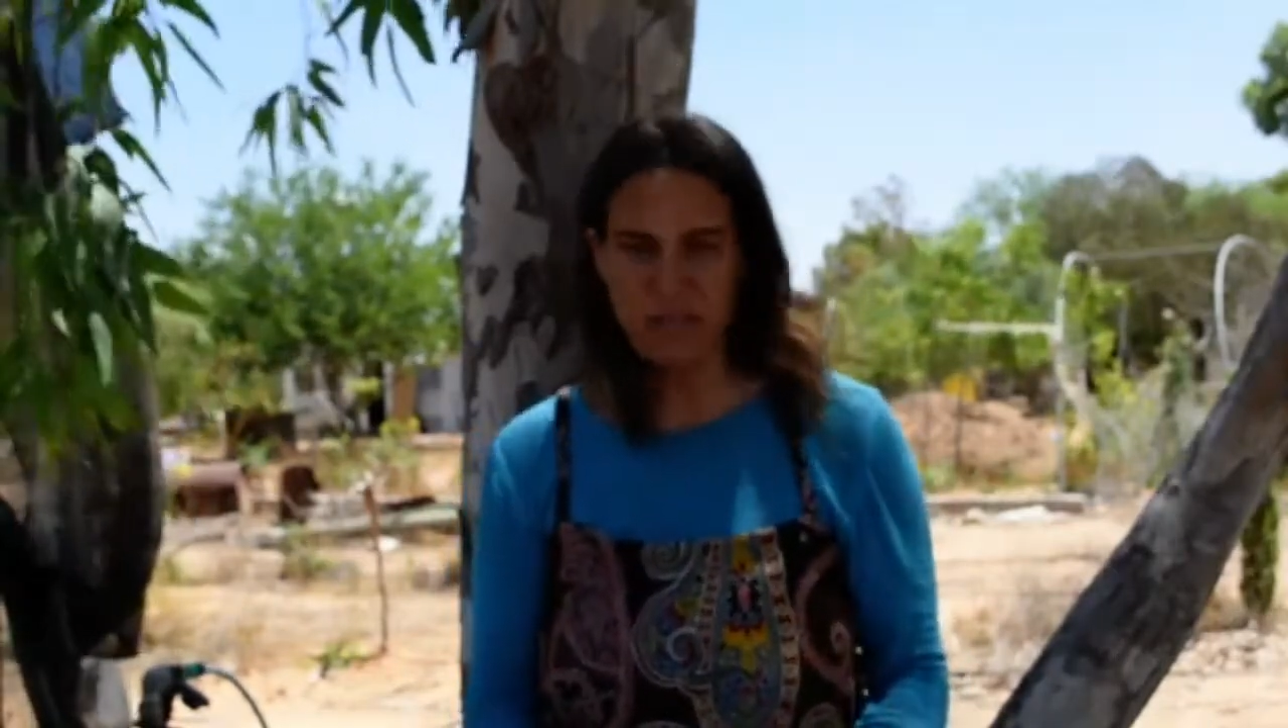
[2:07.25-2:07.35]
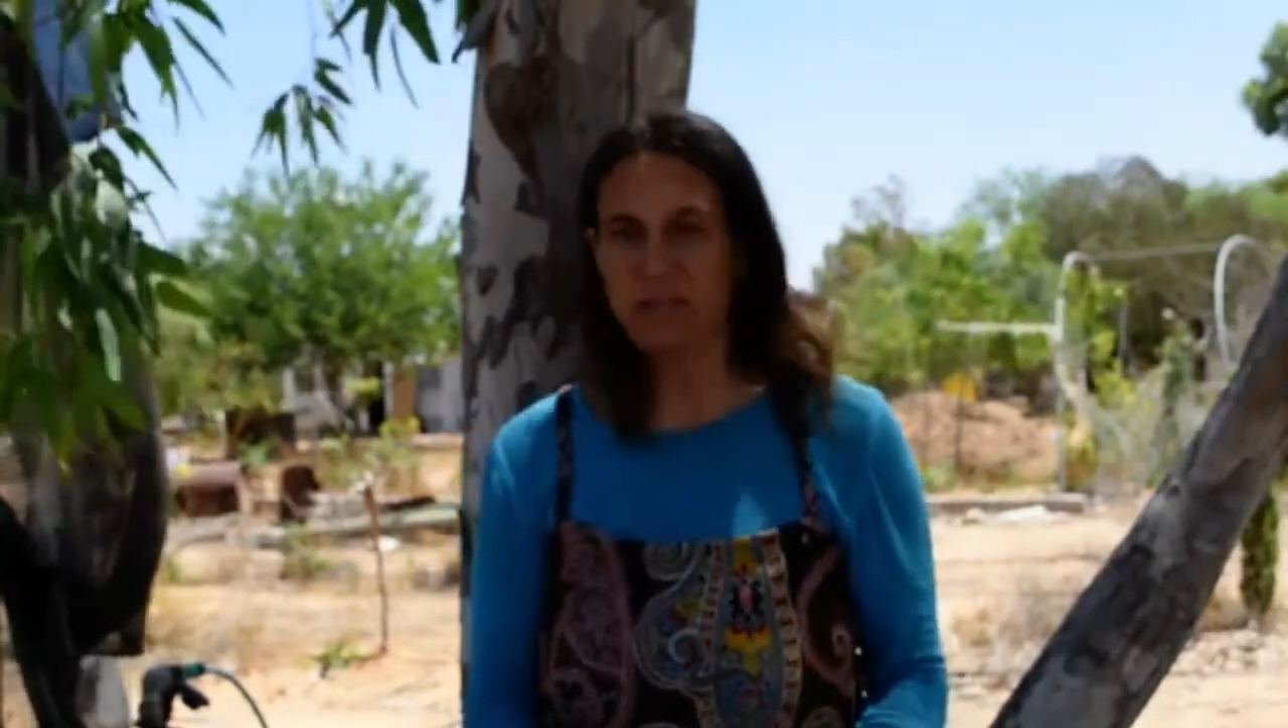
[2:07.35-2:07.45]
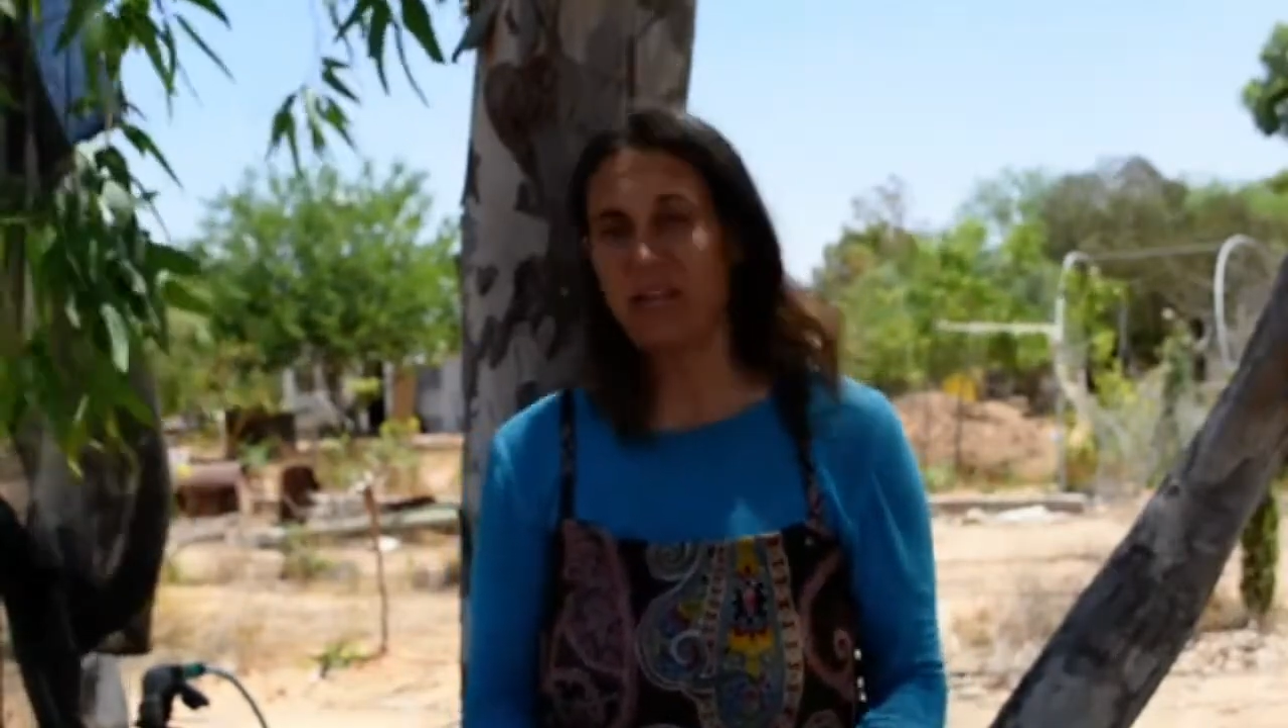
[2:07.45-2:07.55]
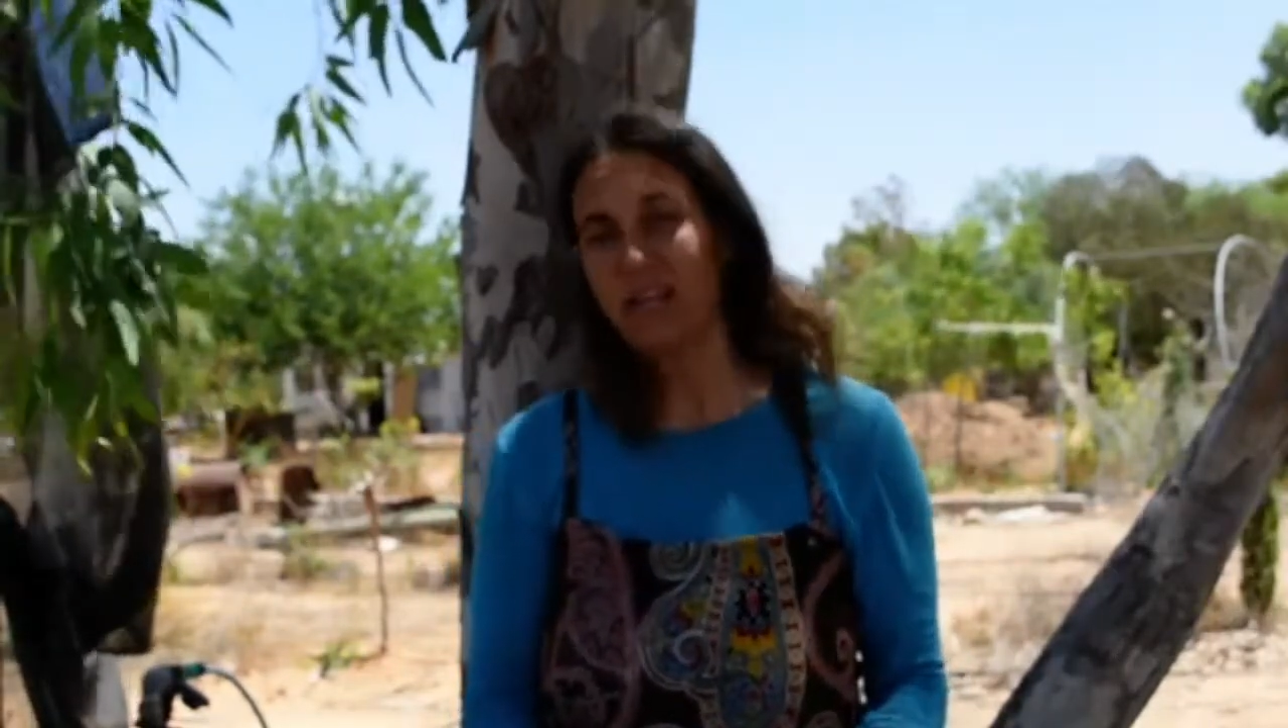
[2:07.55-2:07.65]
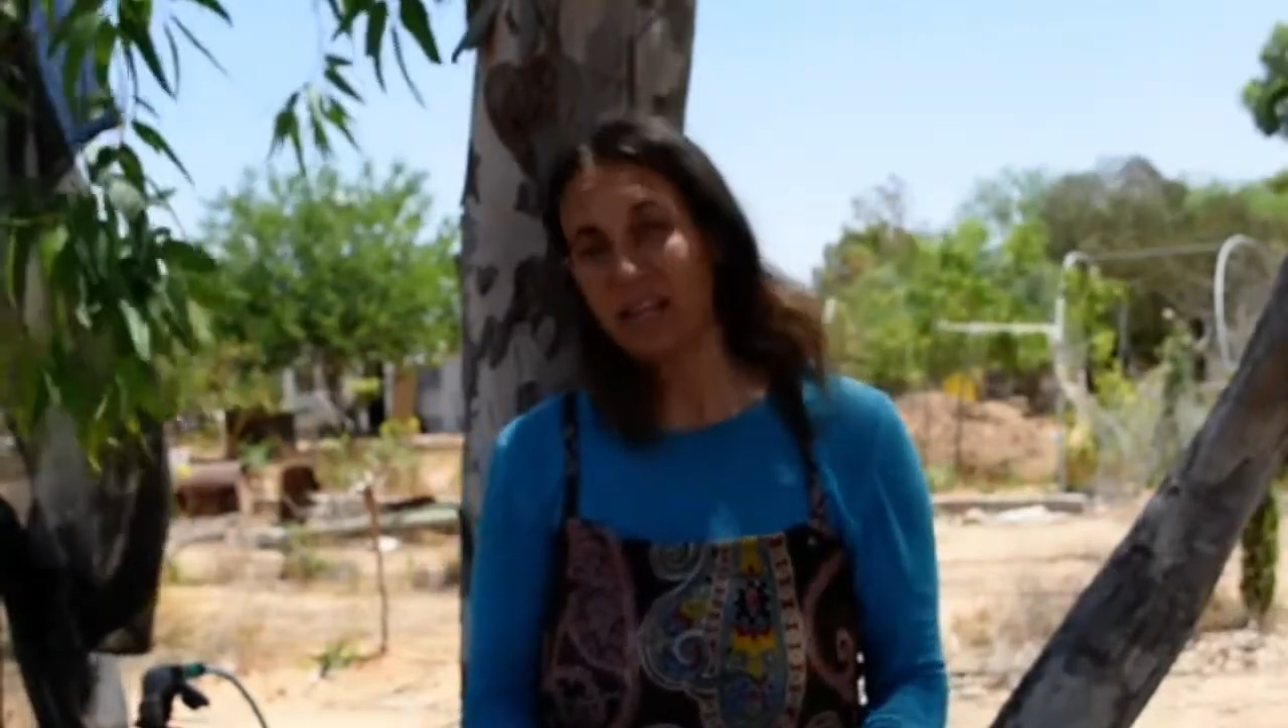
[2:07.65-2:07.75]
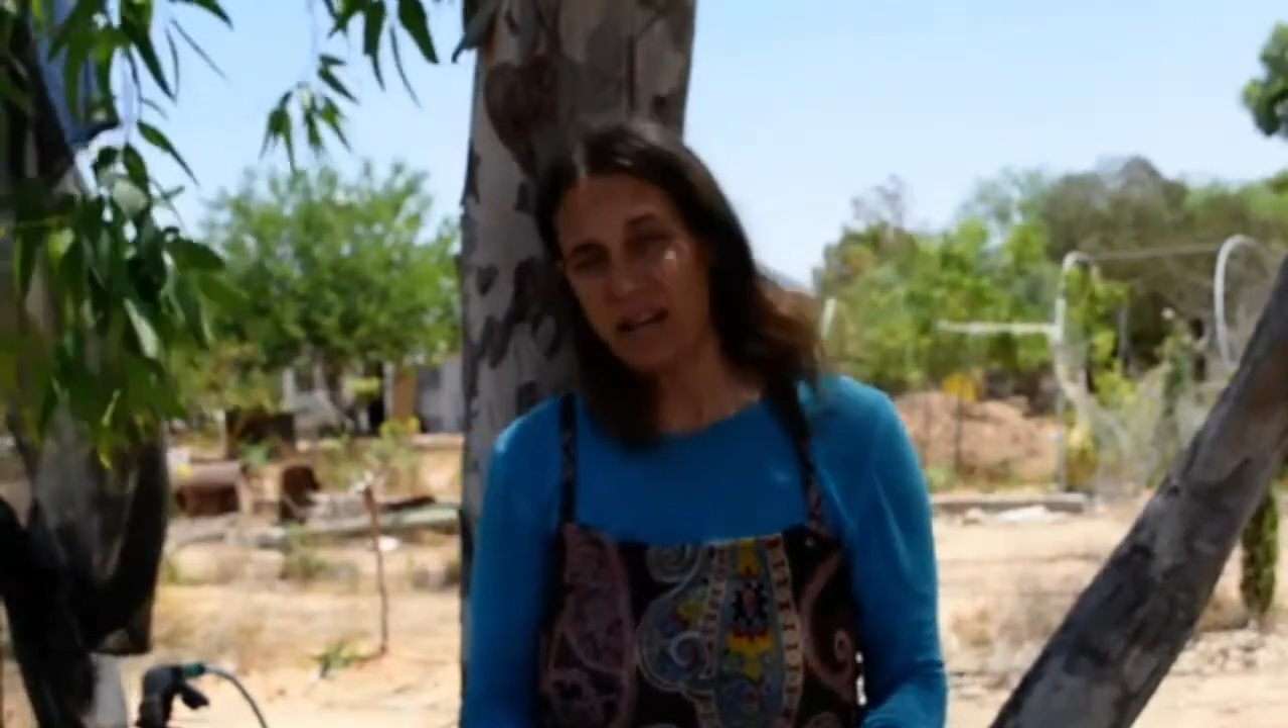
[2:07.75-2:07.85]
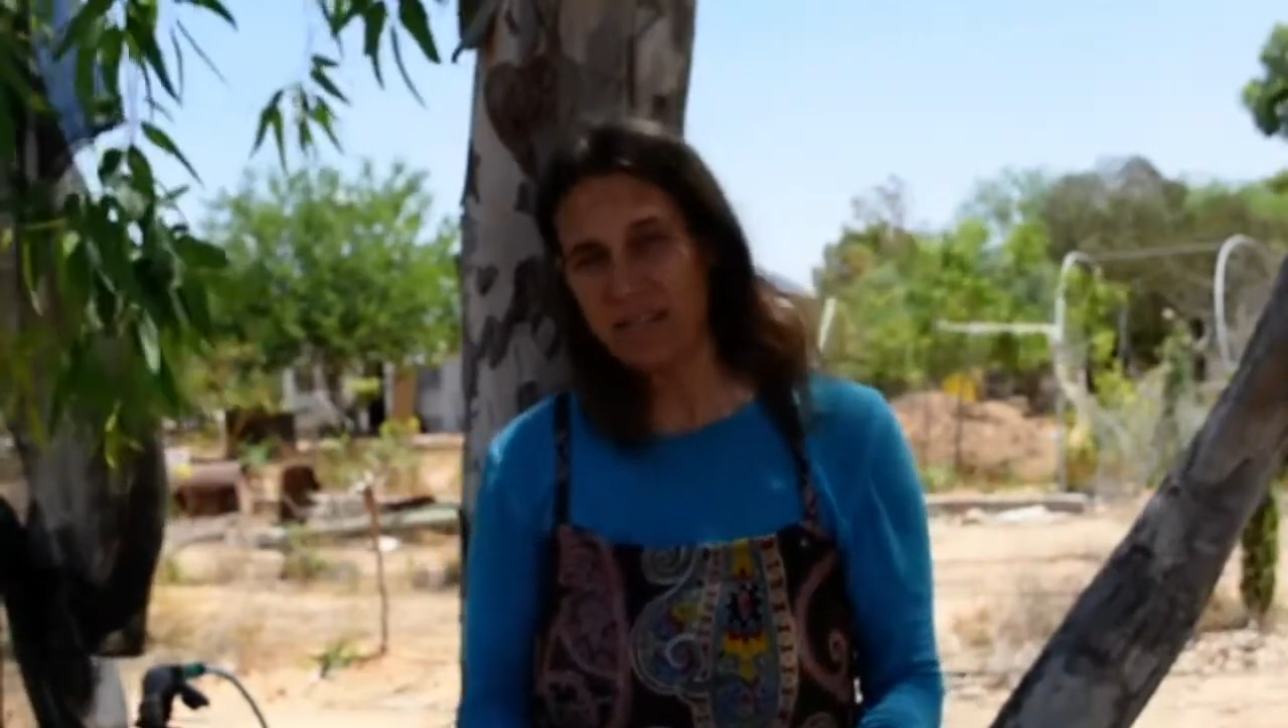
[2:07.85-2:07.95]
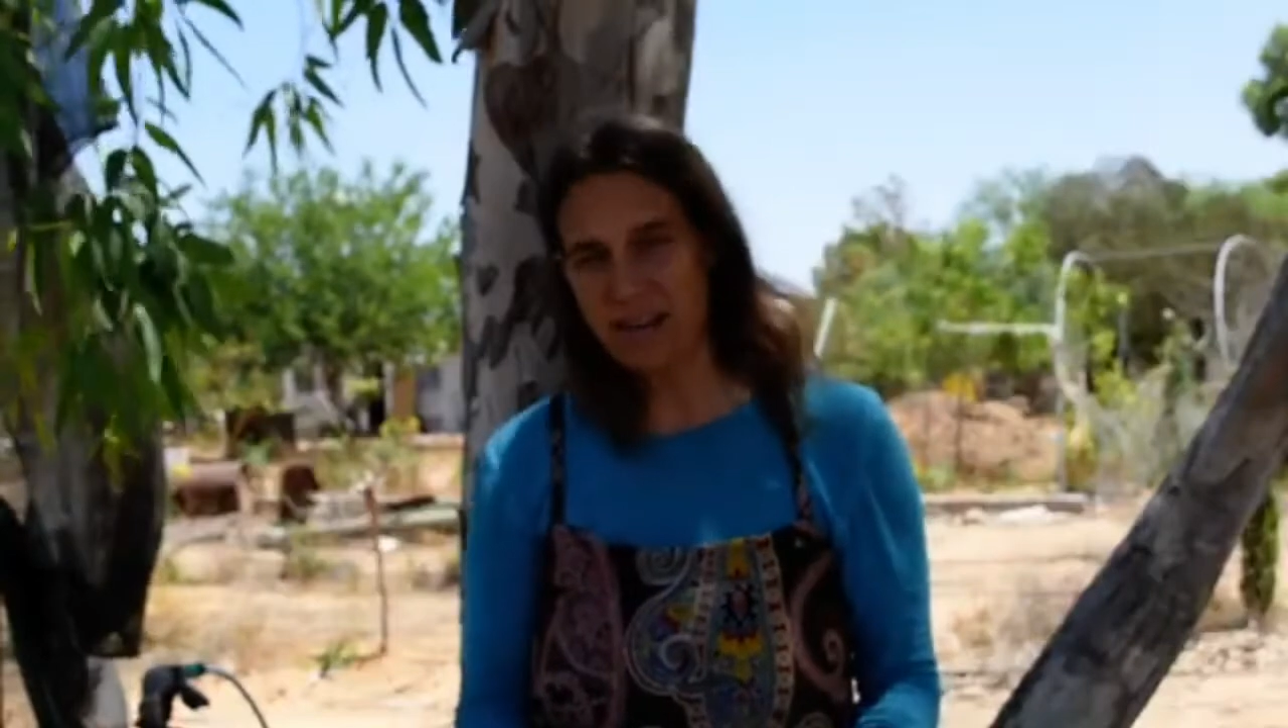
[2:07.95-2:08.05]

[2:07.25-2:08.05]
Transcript: We don't get a lot